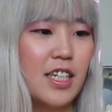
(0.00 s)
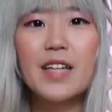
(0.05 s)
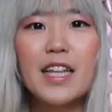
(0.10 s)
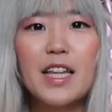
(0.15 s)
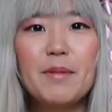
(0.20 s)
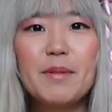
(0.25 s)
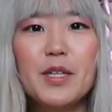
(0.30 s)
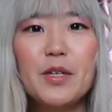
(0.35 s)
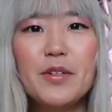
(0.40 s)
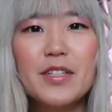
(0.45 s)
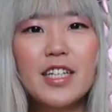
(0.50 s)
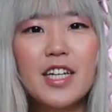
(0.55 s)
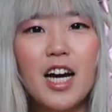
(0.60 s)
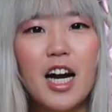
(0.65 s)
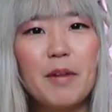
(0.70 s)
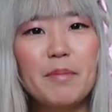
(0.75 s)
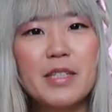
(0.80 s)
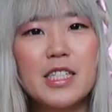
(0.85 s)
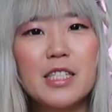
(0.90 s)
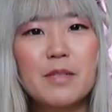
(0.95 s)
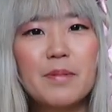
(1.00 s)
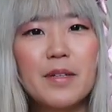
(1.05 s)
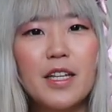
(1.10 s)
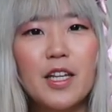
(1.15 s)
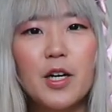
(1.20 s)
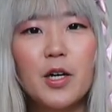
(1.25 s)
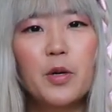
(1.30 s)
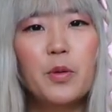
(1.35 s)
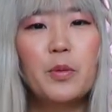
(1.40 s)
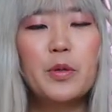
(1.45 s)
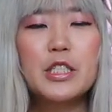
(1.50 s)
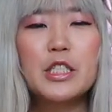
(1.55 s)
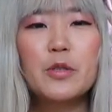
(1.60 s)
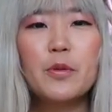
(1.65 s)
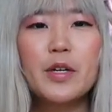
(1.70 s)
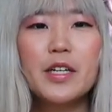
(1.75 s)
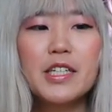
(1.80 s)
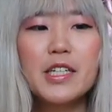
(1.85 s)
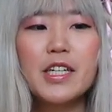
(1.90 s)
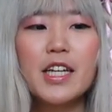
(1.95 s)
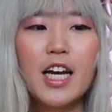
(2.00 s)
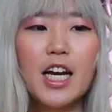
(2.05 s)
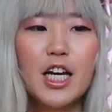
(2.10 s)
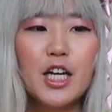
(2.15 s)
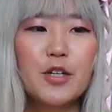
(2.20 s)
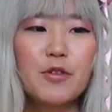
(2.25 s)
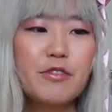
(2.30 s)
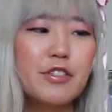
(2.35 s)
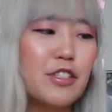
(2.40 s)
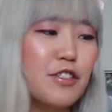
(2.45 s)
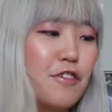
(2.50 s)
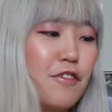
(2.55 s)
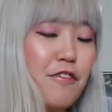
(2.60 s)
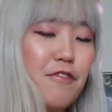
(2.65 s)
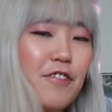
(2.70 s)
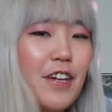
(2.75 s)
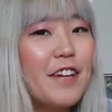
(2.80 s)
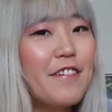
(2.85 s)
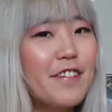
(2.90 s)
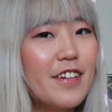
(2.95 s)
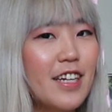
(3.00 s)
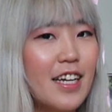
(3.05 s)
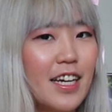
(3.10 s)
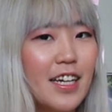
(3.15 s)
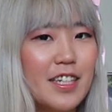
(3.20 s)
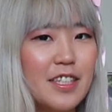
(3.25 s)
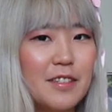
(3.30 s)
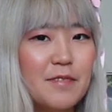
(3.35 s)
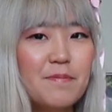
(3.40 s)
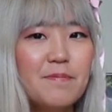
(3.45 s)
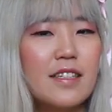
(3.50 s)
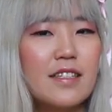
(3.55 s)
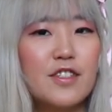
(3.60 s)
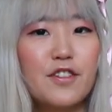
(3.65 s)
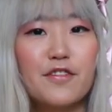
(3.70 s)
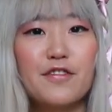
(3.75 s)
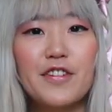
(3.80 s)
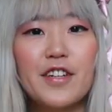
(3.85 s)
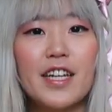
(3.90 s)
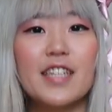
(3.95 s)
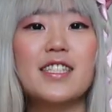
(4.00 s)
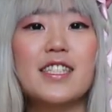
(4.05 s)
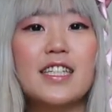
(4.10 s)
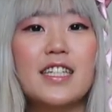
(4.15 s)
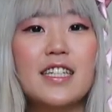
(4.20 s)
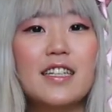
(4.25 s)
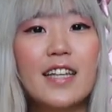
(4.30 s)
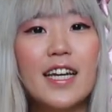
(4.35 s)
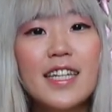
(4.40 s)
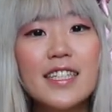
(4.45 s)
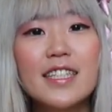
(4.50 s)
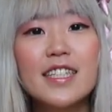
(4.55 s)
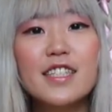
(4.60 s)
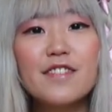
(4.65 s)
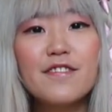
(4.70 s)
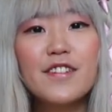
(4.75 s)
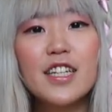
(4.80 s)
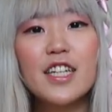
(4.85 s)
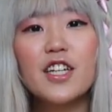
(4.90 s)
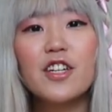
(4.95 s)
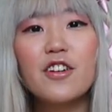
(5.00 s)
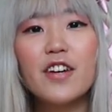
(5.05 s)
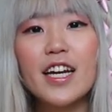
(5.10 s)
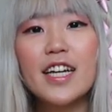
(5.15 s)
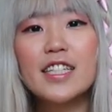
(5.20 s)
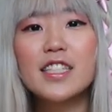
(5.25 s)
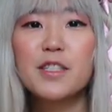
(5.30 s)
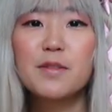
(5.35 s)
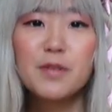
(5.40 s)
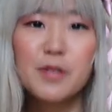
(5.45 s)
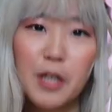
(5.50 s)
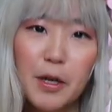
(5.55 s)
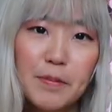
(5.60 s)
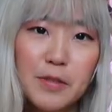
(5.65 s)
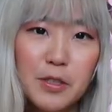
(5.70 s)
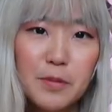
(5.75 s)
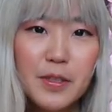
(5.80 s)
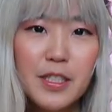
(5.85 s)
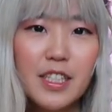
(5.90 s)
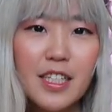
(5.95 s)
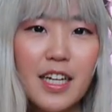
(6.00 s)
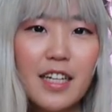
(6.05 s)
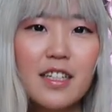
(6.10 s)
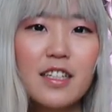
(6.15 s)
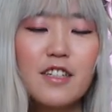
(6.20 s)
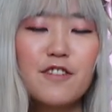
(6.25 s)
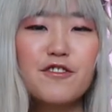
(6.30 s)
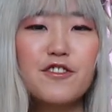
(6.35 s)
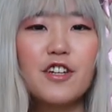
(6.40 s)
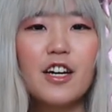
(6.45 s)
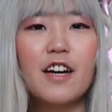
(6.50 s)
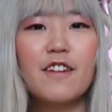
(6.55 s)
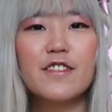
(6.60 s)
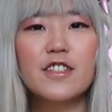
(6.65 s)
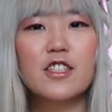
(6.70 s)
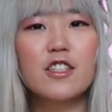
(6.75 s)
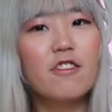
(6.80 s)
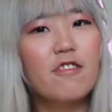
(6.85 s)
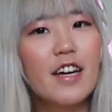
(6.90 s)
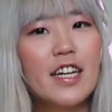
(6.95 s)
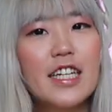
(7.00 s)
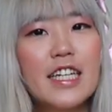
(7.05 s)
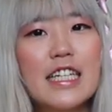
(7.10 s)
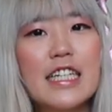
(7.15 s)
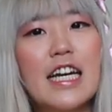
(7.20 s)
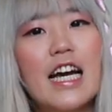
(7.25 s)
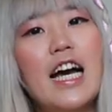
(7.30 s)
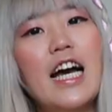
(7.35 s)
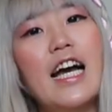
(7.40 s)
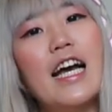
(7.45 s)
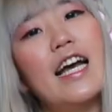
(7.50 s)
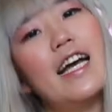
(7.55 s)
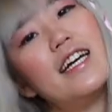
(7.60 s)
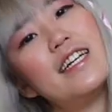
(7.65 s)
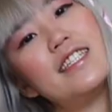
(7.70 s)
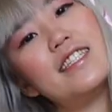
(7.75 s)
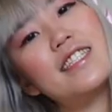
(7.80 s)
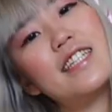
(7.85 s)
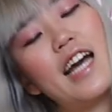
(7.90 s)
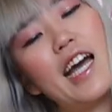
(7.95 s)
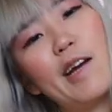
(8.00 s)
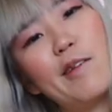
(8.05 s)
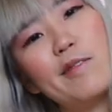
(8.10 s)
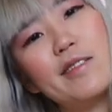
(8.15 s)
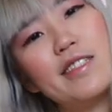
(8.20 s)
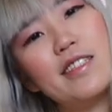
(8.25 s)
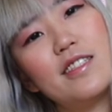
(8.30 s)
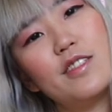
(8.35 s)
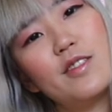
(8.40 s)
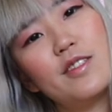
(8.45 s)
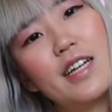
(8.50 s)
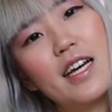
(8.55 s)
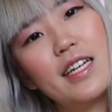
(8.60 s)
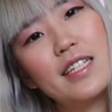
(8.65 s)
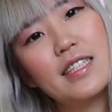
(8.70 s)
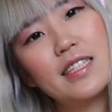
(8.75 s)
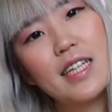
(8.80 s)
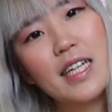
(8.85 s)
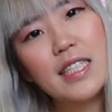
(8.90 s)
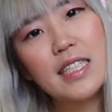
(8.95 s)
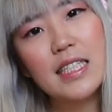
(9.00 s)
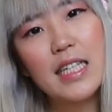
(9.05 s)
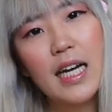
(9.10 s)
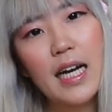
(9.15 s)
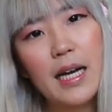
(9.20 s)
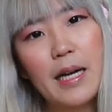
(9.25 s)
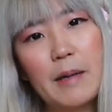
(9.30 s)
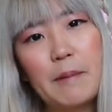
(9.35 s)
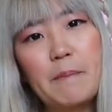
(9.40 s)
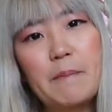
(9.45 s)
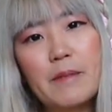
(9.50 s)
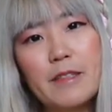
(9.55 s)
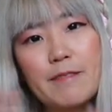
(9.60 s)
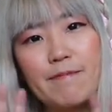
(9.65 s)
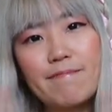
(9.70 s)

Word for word: Let me know in the comments below which one was your favorite item. Don't forget to like this video and subscribe to my channel if you haven't already, and I will see you guys next time.